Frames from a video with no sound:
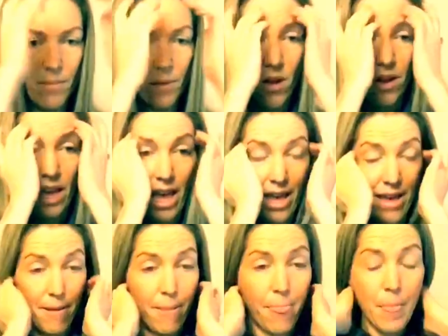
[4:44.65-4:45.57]

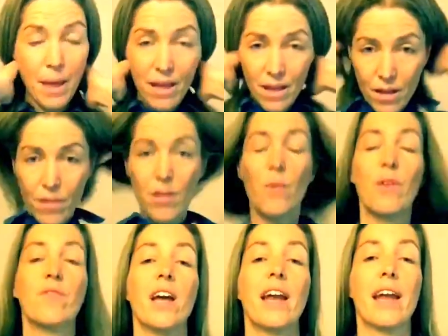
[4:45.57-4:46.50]
Okay, so
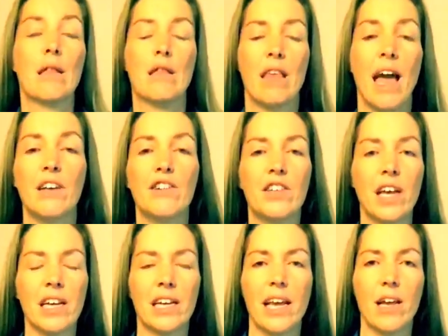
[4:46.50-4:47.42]
we've done our stage
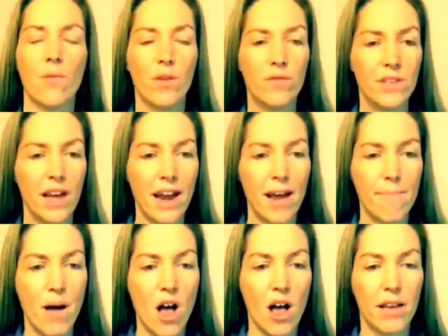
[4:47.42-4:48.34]
technique, we've done our
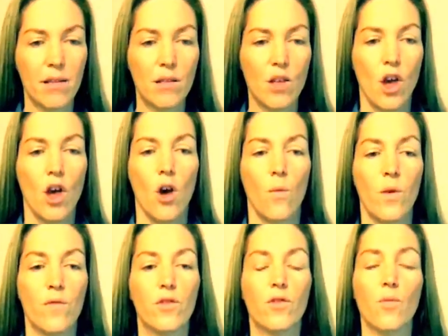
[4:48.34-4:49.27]
mics,
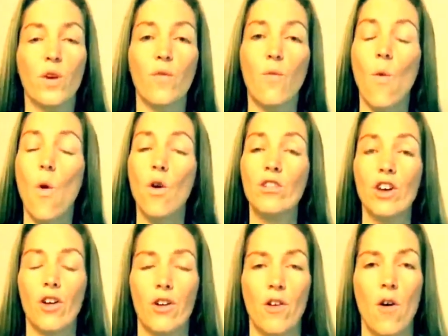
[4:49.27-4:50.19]
we've walked
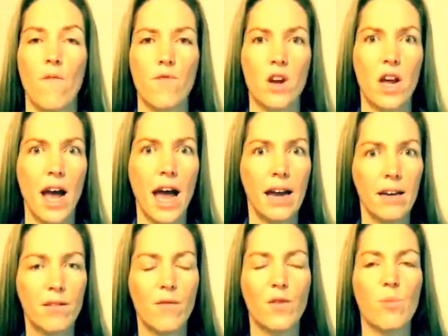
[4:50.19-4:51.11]
on and off.
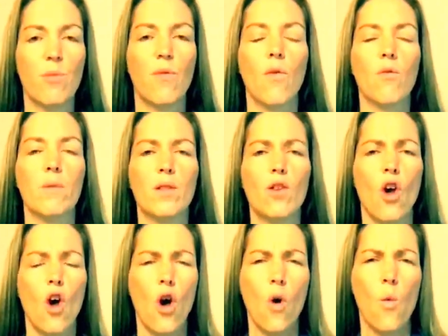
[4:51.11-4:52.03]
Regardless of your
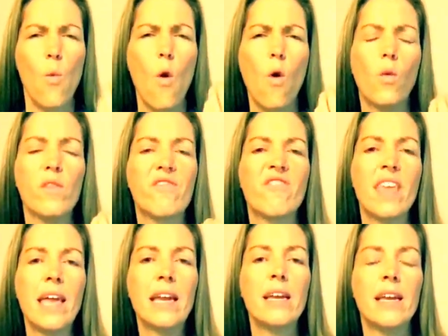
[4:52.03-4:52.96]
performance, walk with
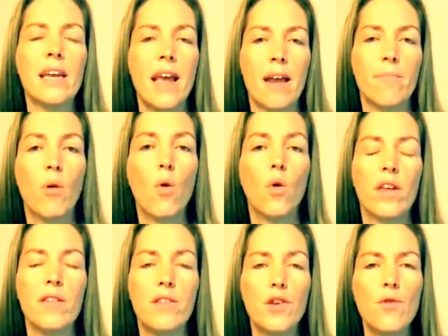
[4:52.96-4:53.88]
dignity and
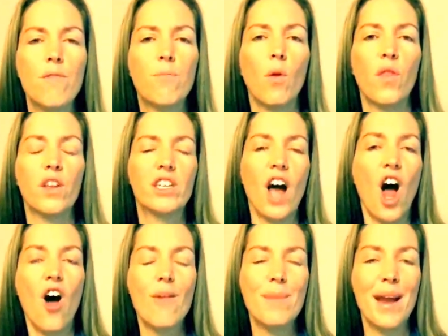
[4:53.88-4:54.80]
poise. You have put the
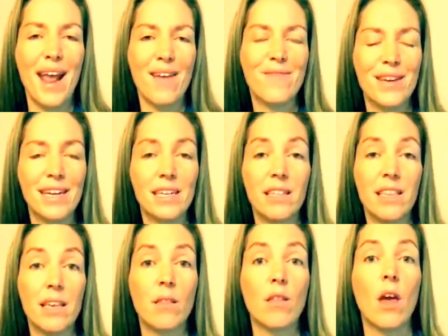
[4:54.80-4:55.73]
time and effort into
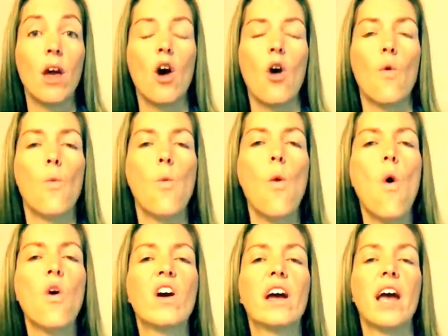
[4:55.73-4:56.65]
this.
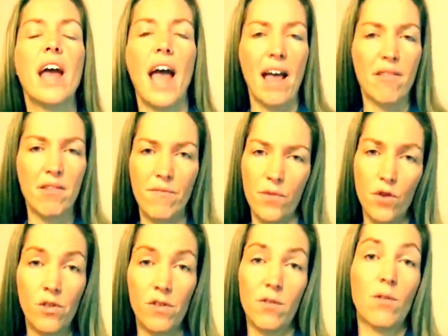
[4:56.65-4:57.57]
Walk as if
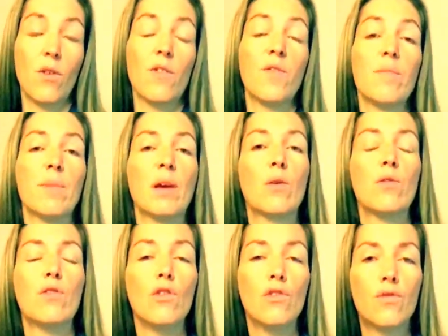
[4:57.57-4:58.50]
you deserve it
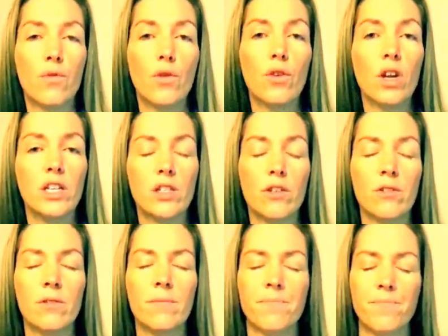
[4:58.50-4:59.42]
because you truly
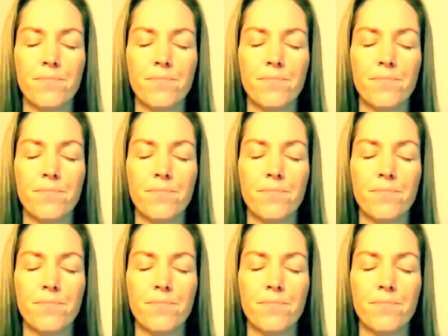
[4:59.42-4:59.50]
do.